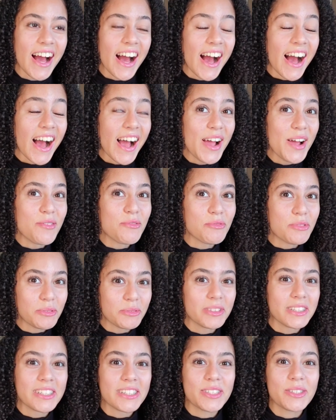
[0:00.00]
I am filming
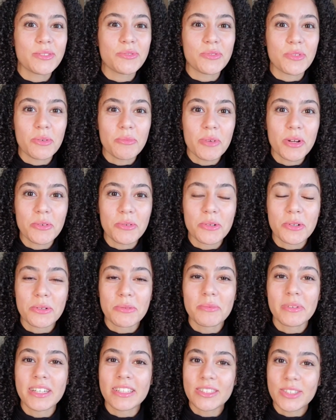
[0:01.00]
this from my
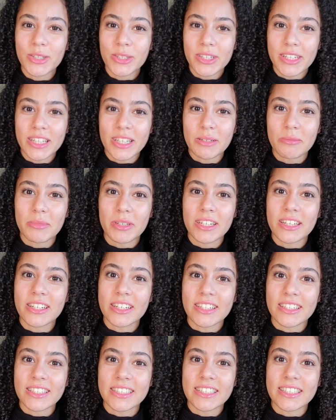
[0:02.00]
room in Turkey
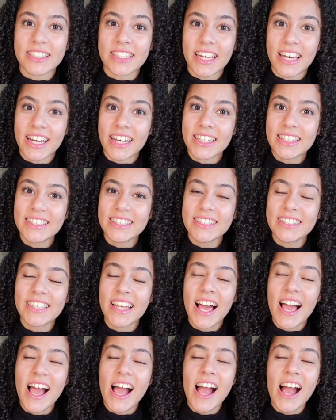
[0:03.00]
because yes,
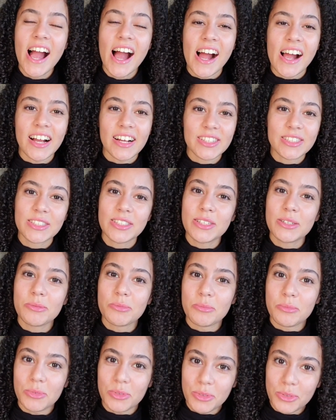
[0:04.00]
I actually
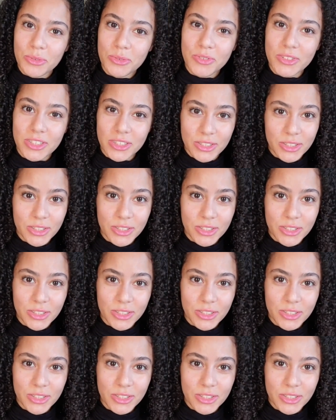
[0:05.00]
moved to